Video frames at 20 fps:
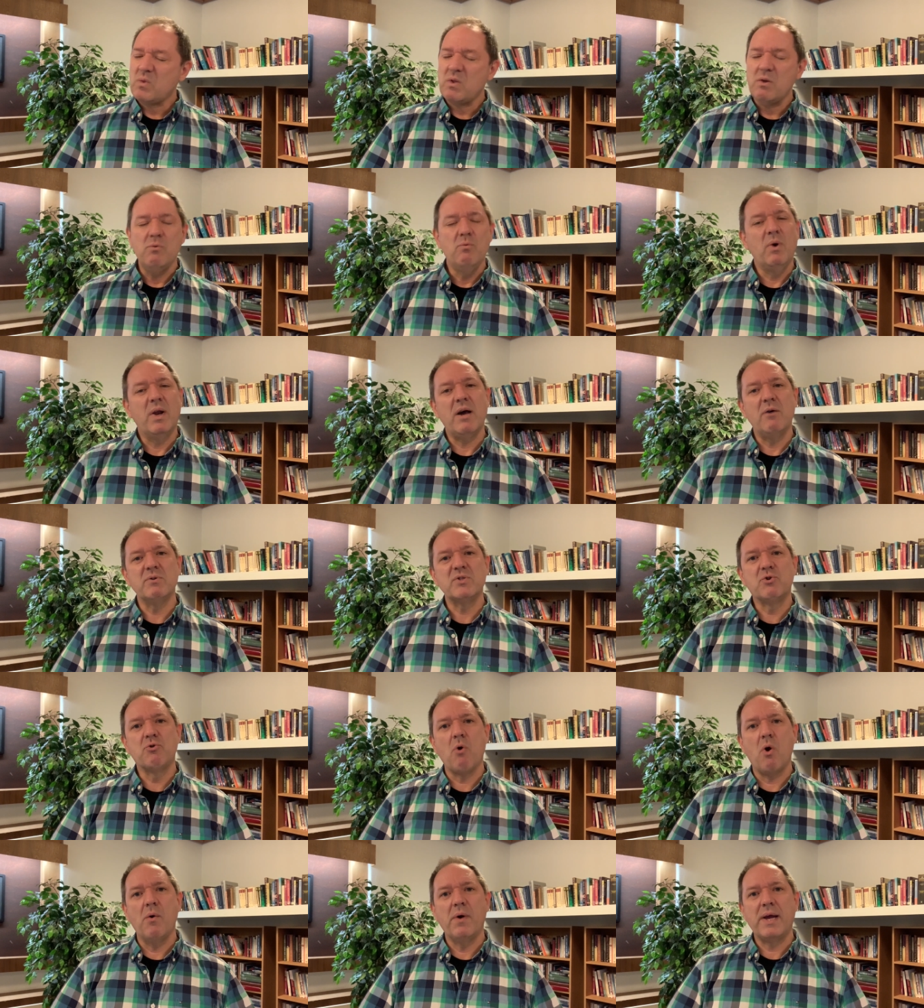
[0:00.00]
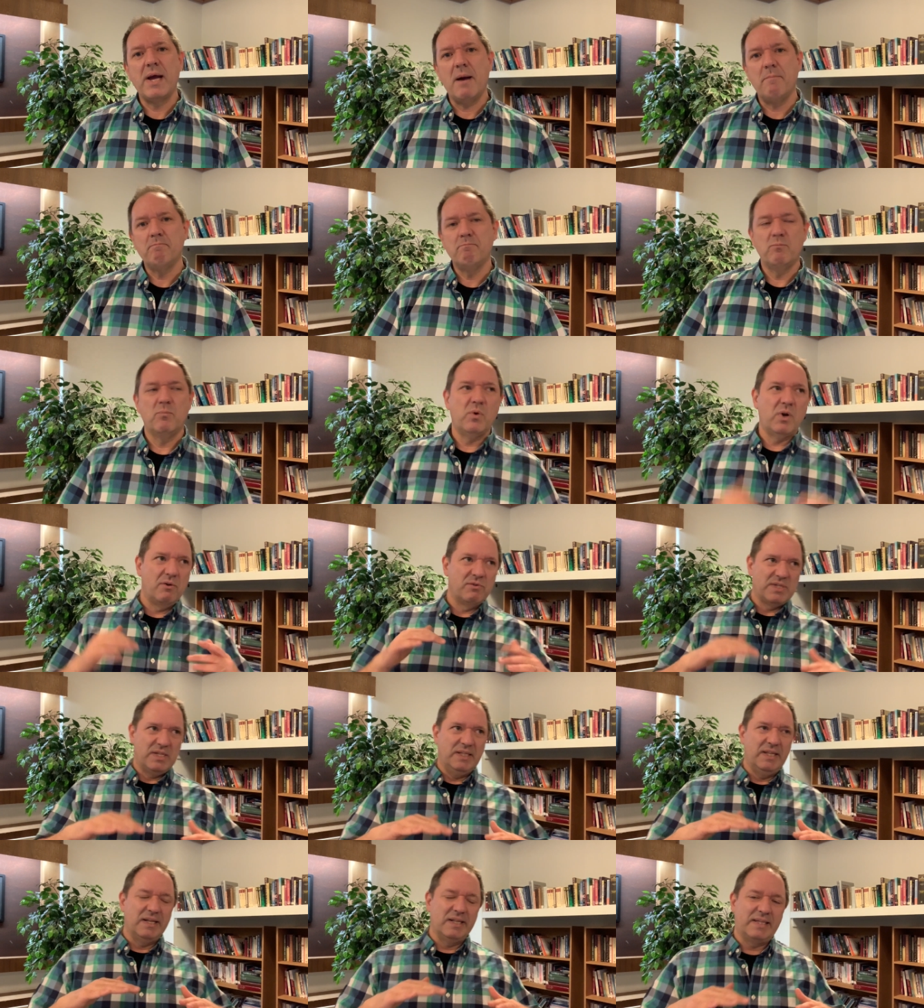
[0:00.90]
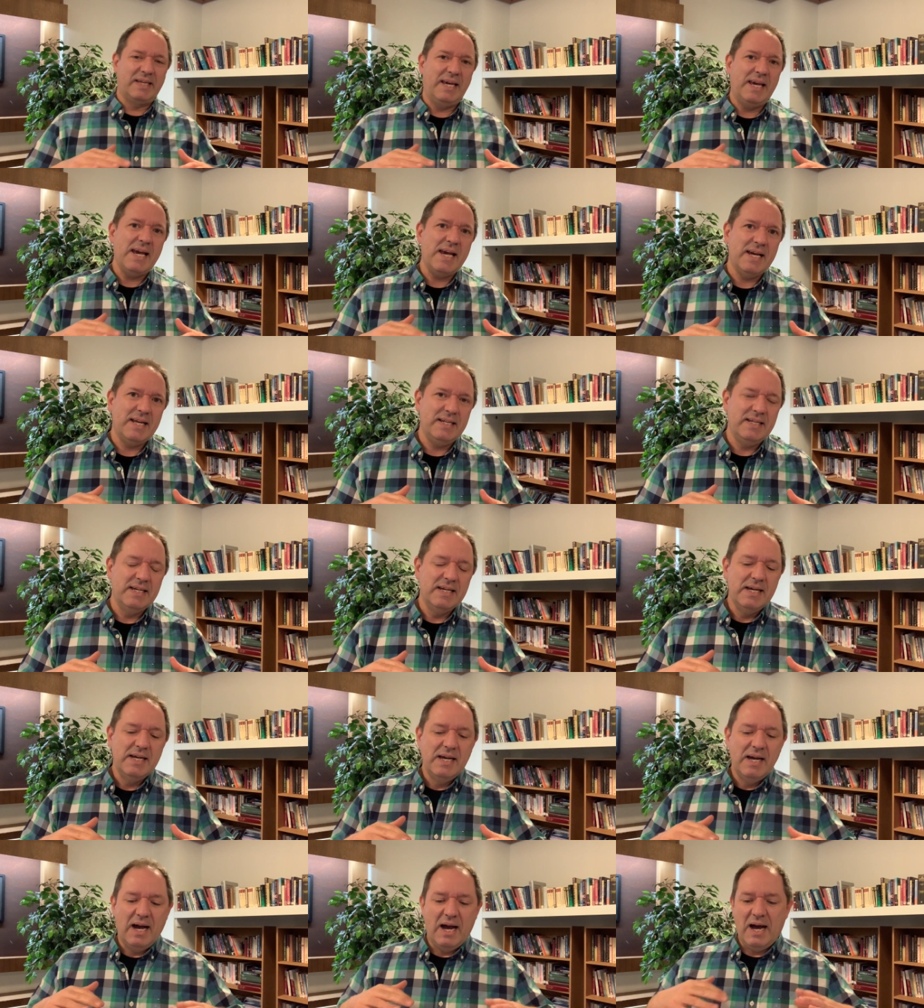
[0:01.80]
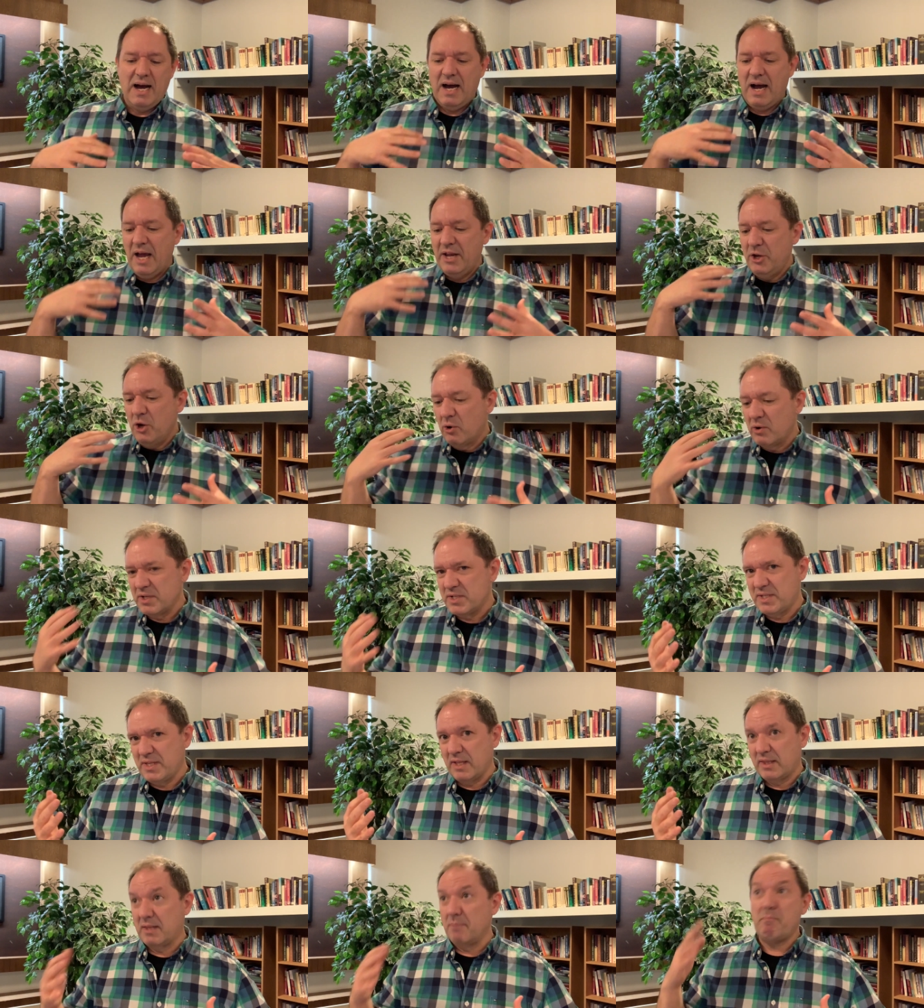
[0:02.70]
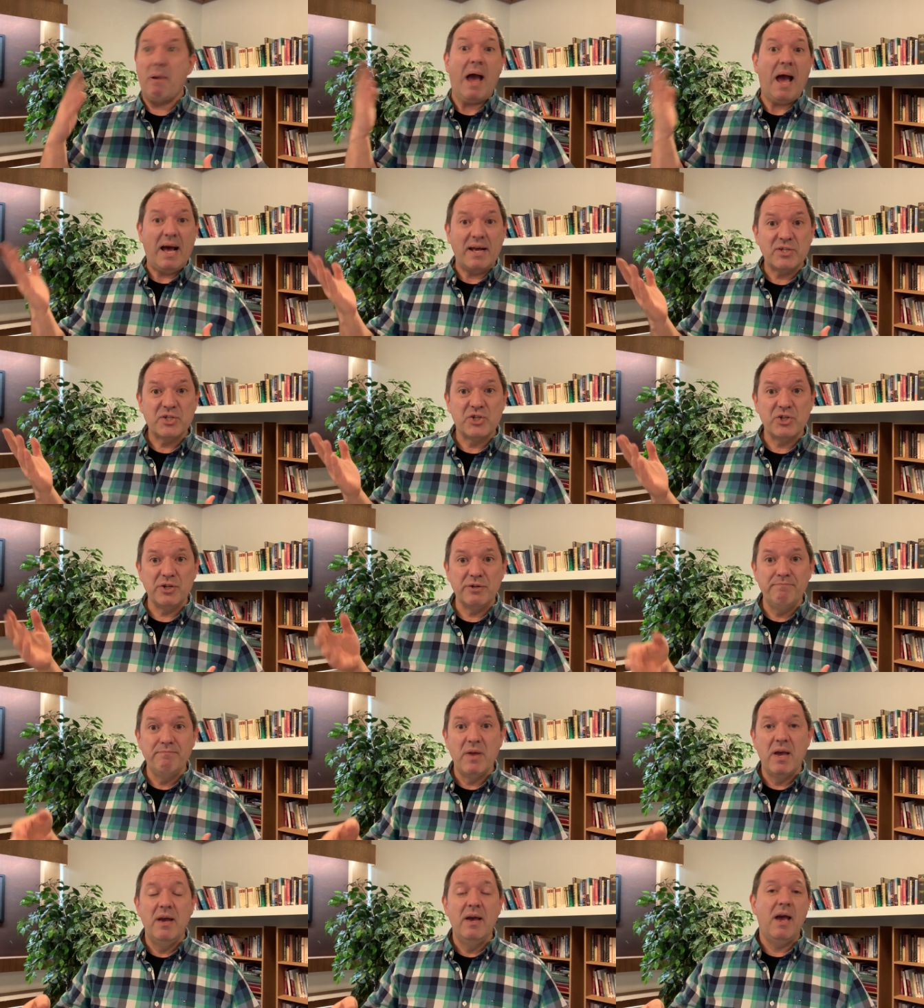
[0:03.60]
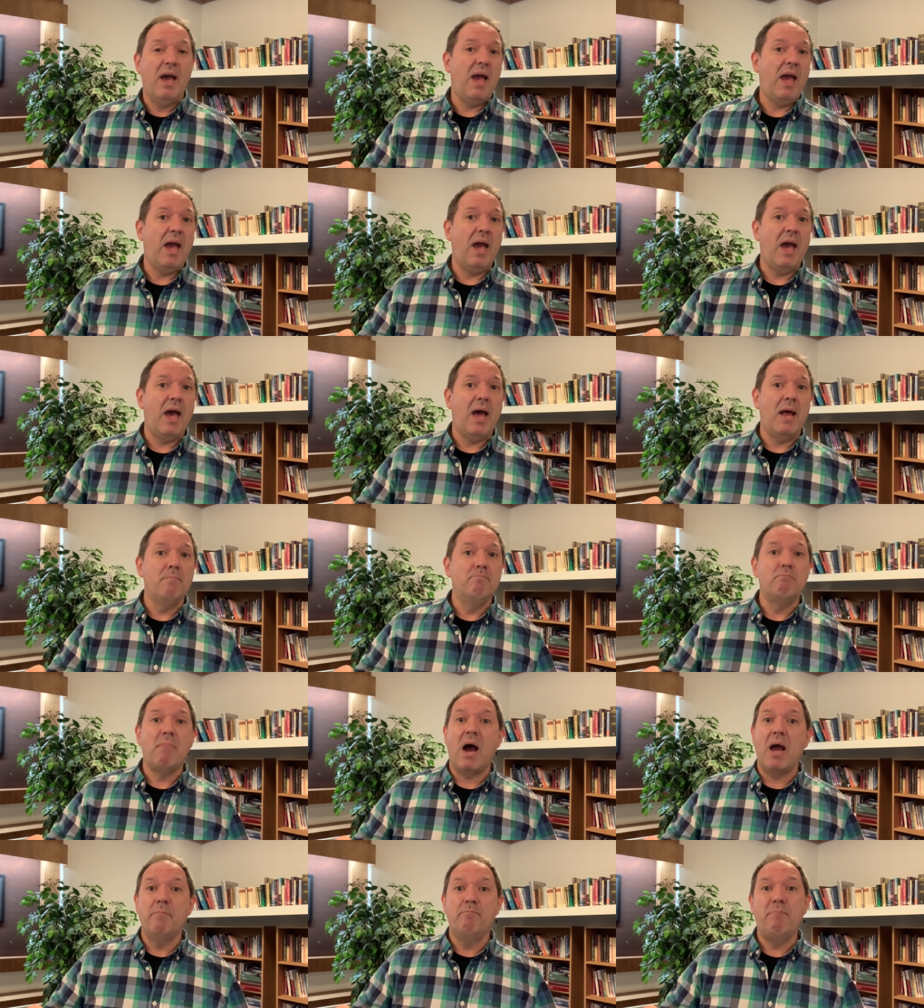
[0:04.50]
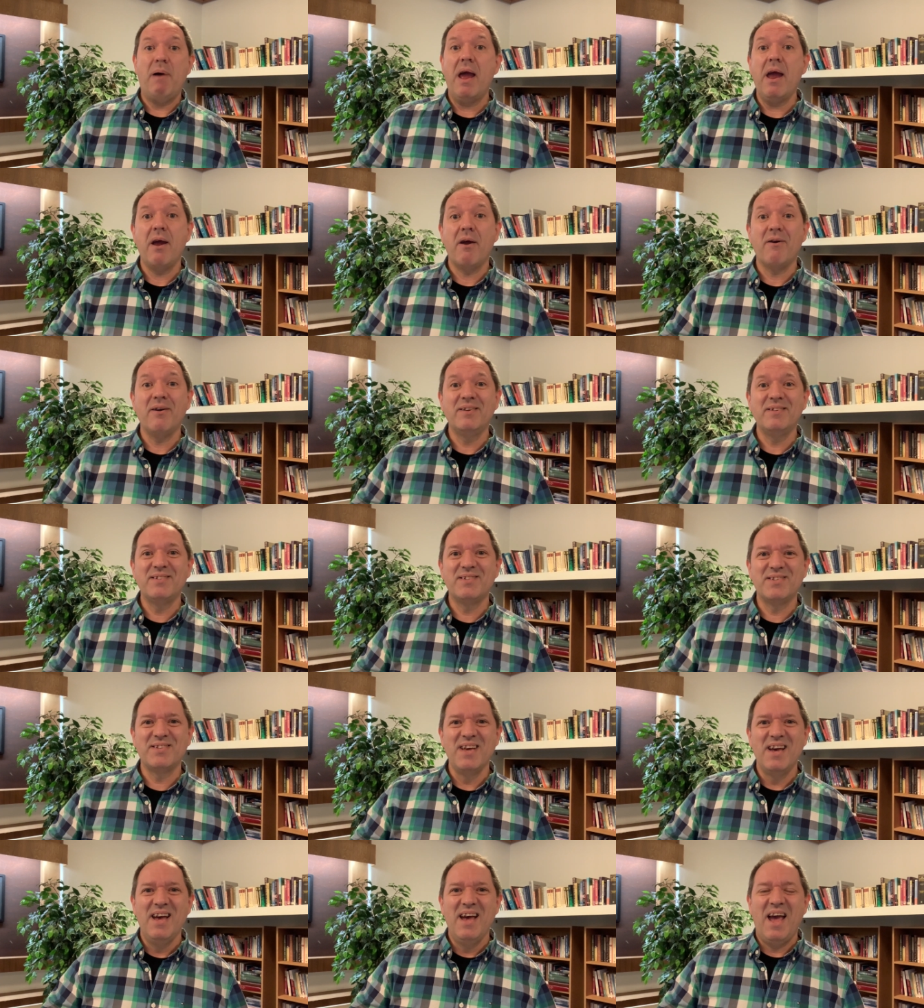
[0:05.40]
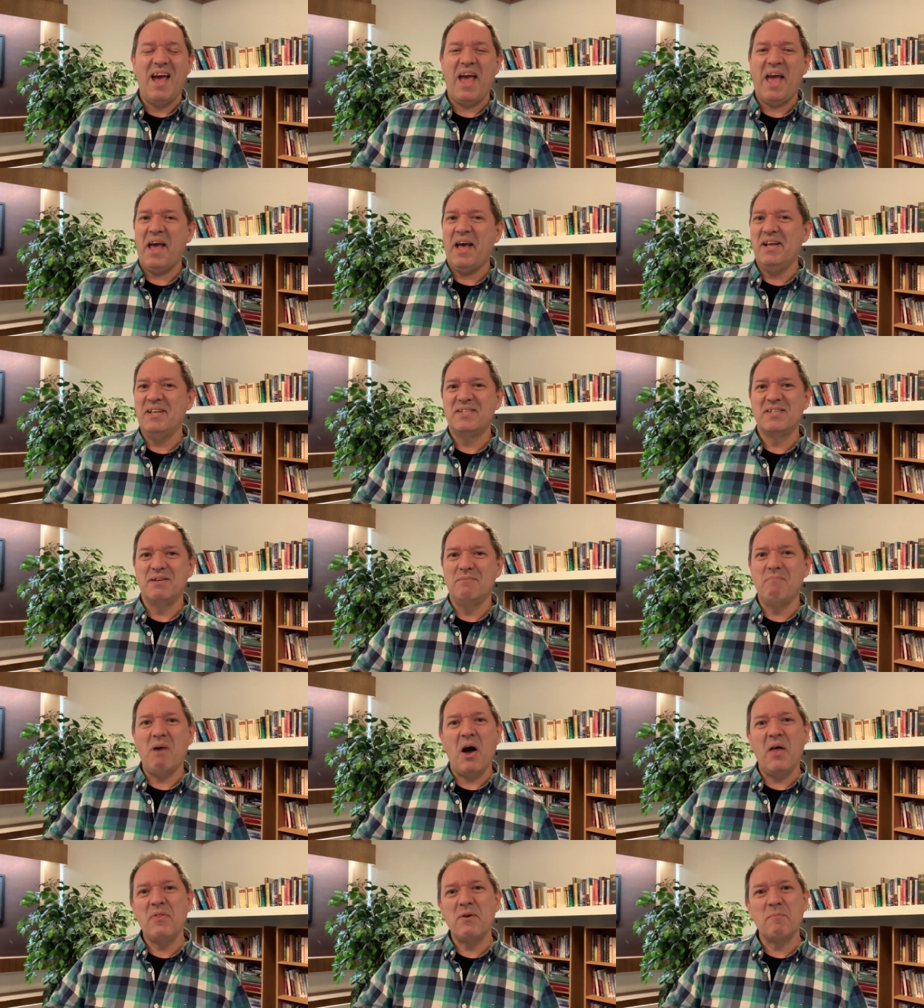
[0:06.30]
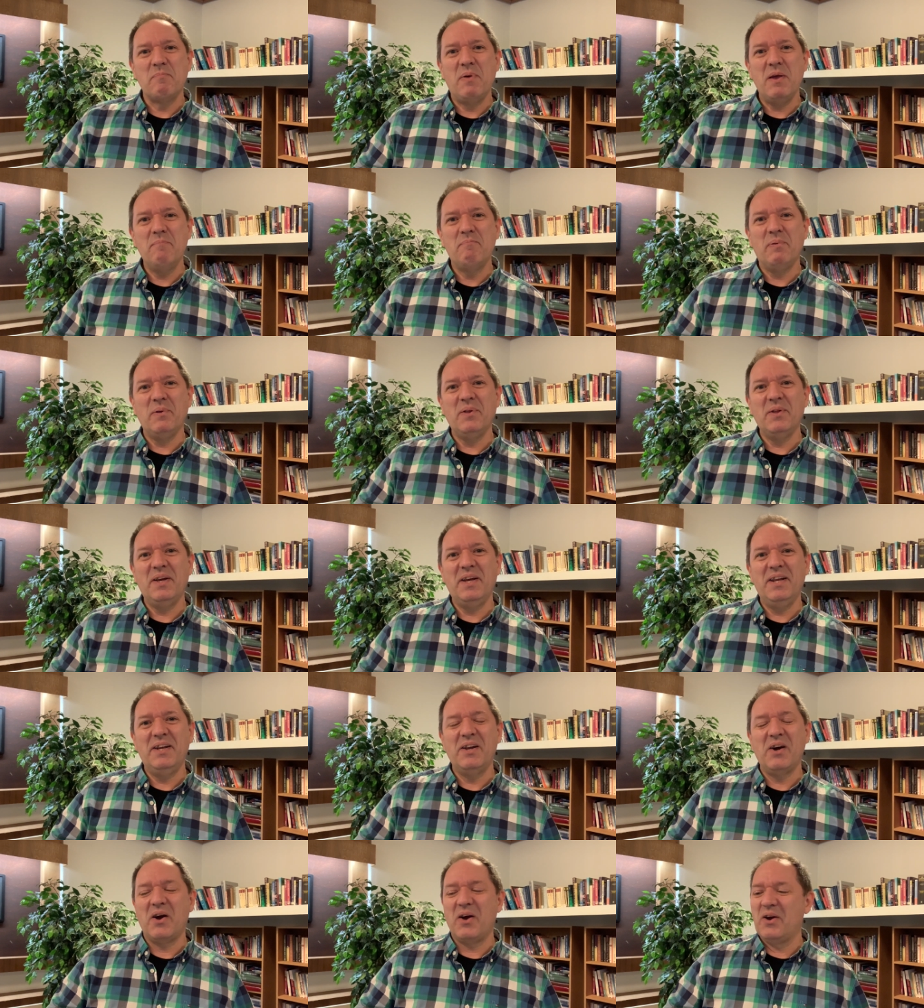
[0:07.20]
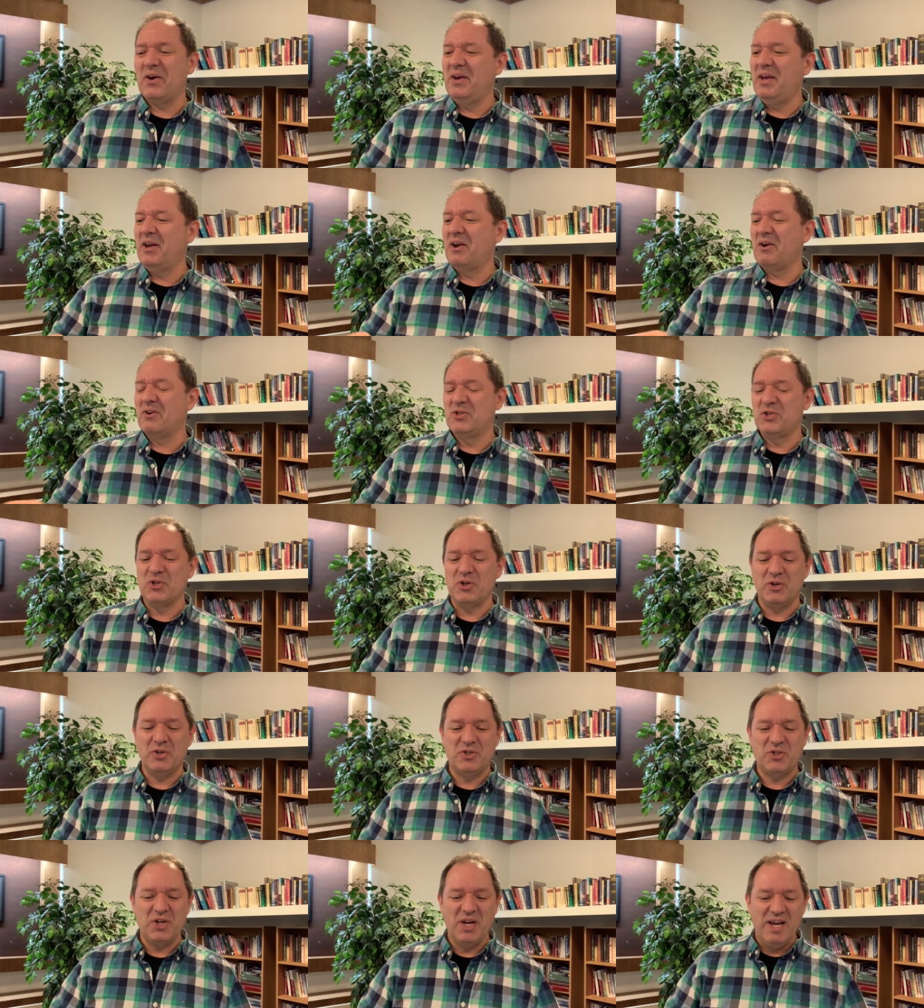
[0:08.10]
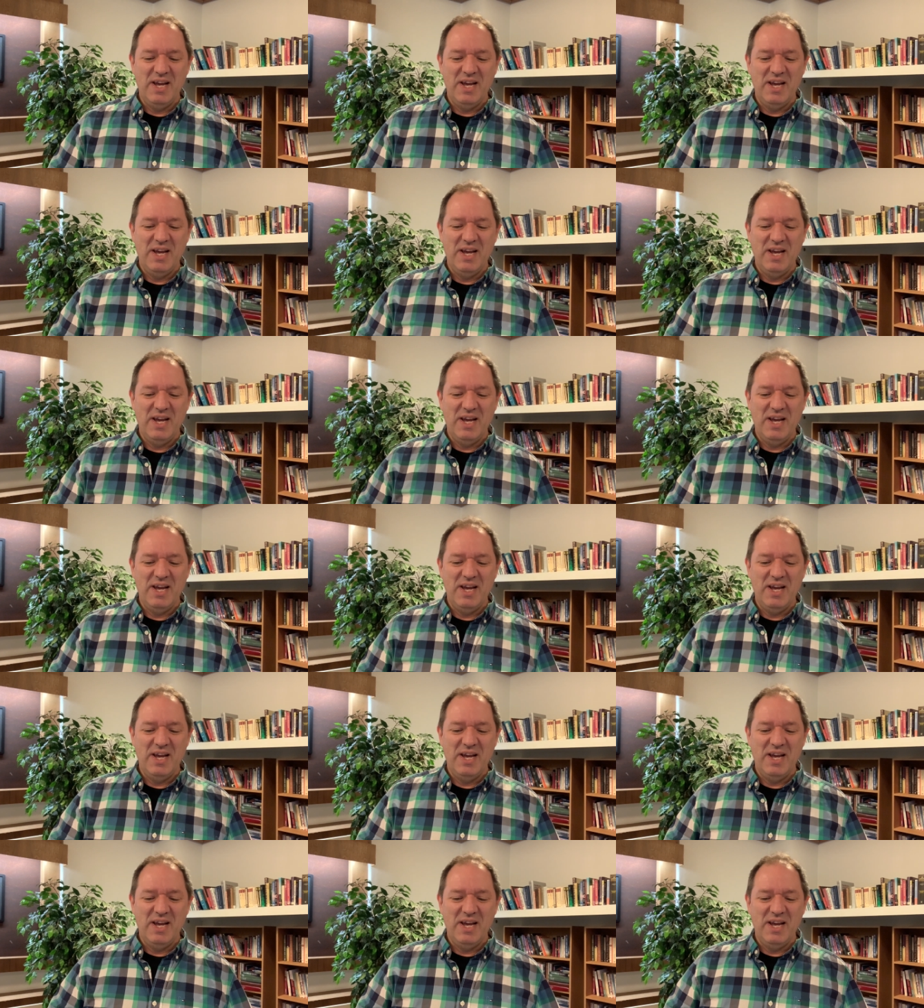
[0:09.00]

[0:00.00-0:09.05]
When I was growing up, when I was a little kid, I noticed that the pastor and my parents and some other people in our church,